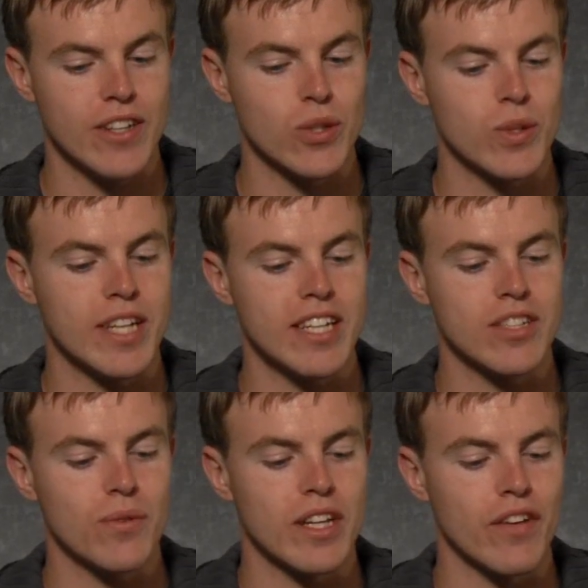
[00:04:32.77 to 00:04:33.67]
So it
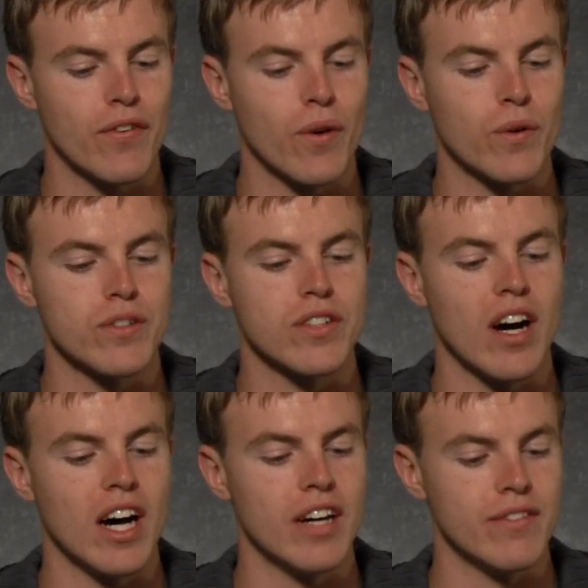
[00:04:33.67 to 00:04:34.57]
takes away the focus
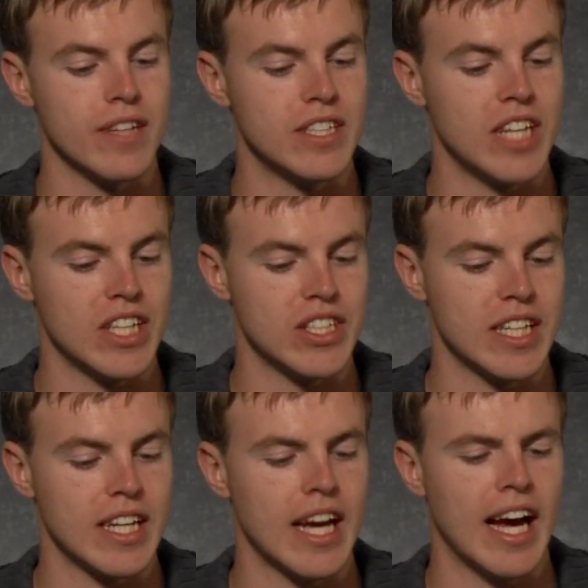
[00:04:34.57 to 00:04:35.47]
of the
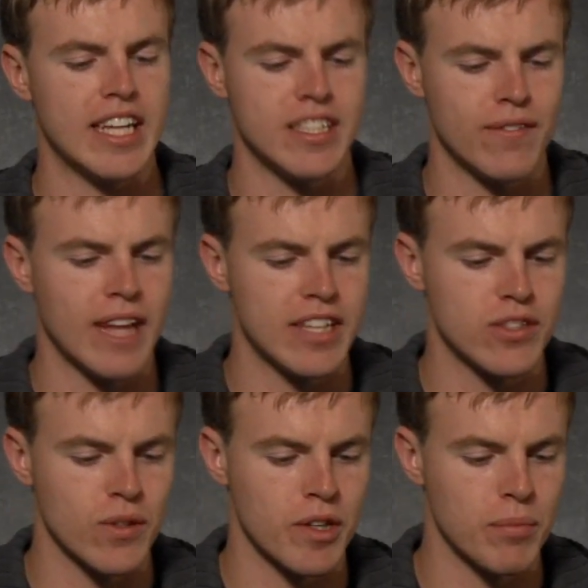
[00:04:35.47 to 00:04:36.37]
changing as if
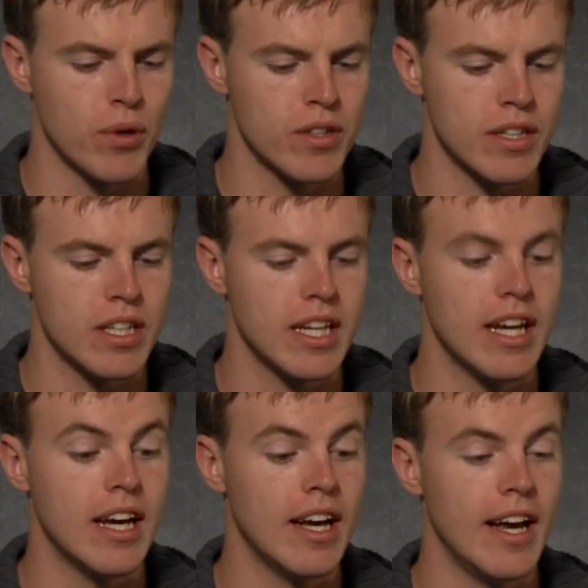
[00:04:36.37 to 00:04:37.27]
that's so important
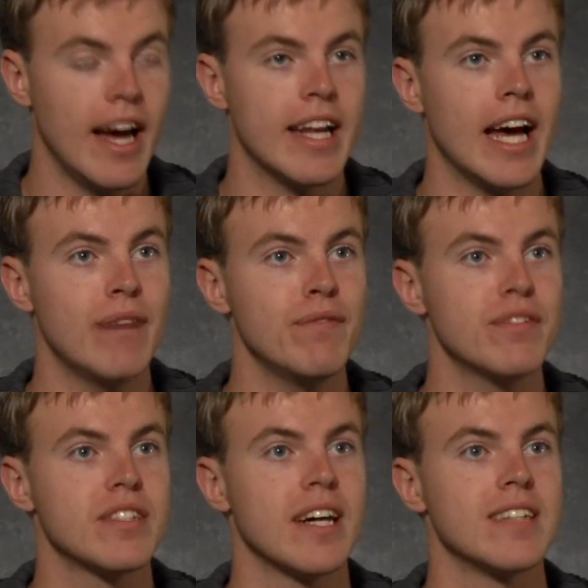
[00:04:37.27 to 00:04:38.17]
and
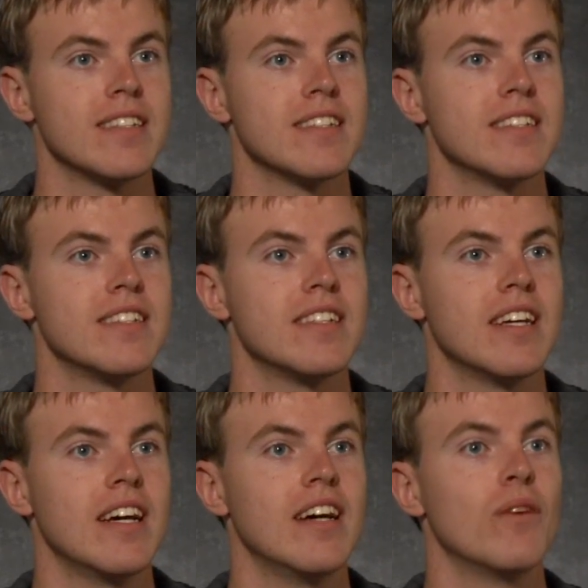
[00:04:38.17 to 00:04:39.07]
emphasizes
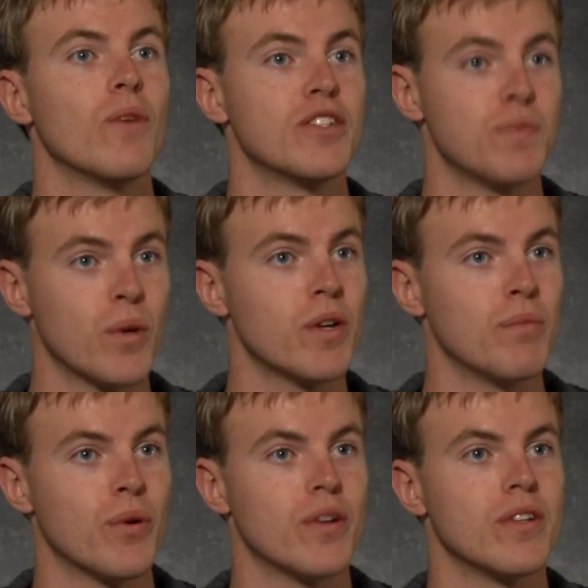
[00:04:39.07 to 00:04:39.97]
what's more
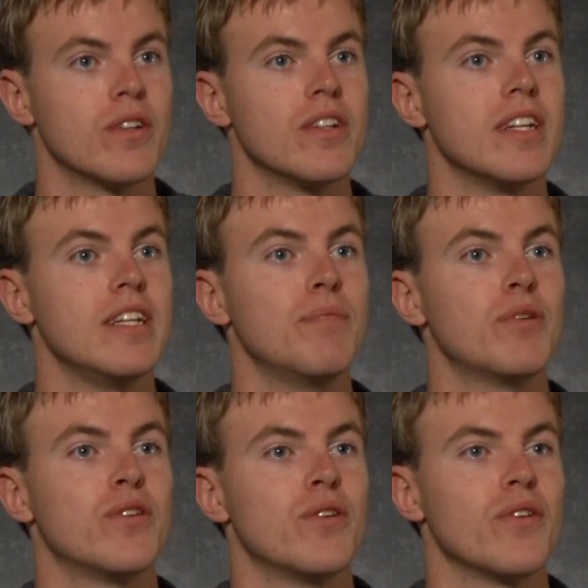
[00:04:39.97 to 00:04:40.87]
important, the
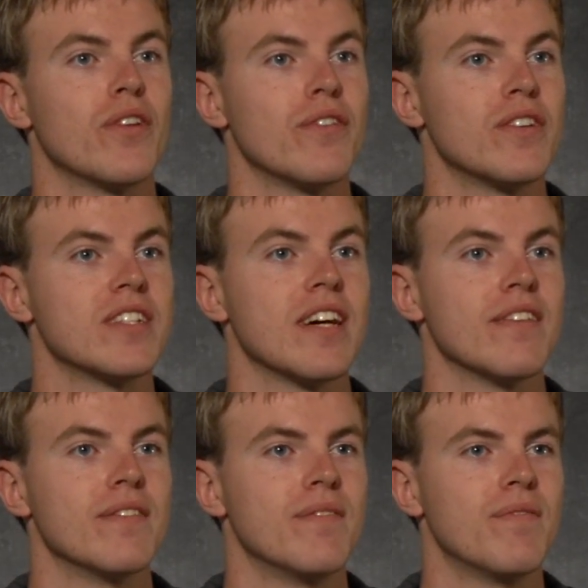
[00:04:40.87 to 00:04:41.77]
deeper truth of
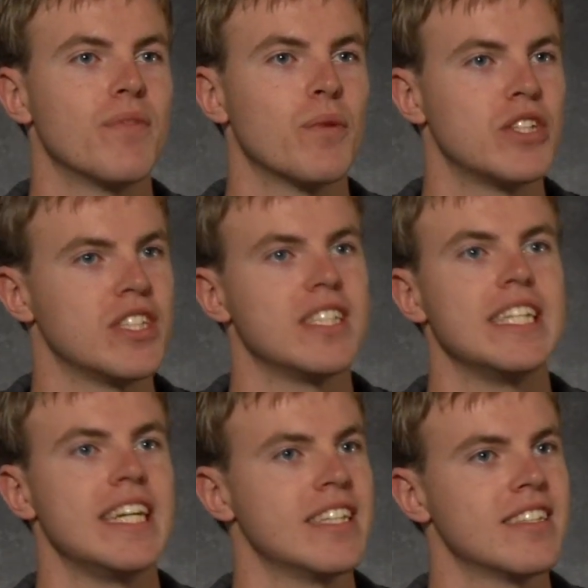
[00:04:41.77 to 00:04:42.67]
yourself, which is
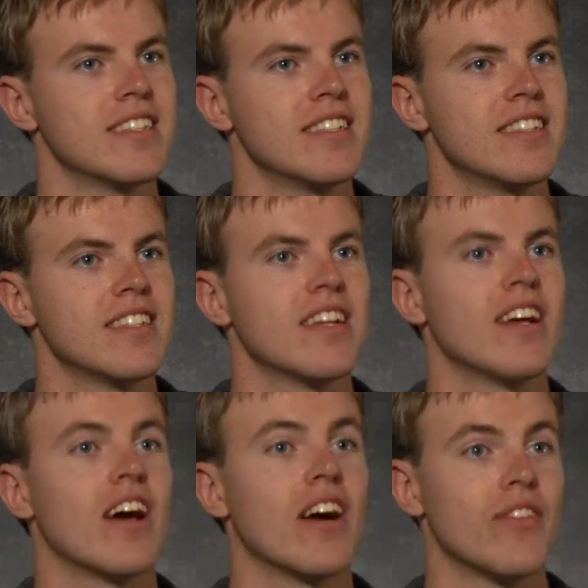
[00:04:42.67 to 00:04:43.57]
the isness
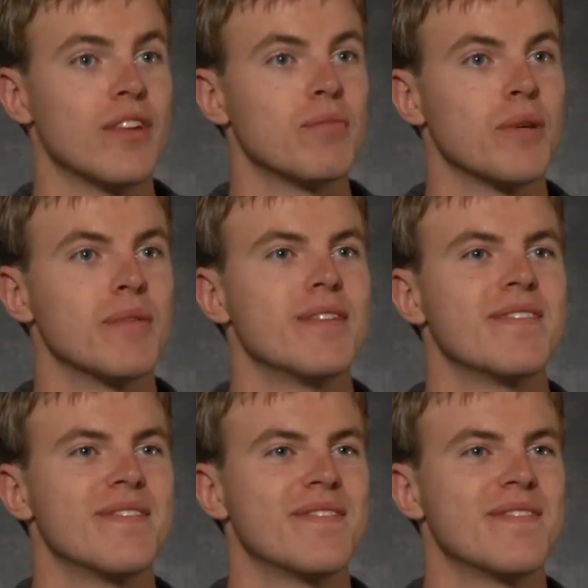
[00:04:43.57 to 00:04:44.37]
of this moment.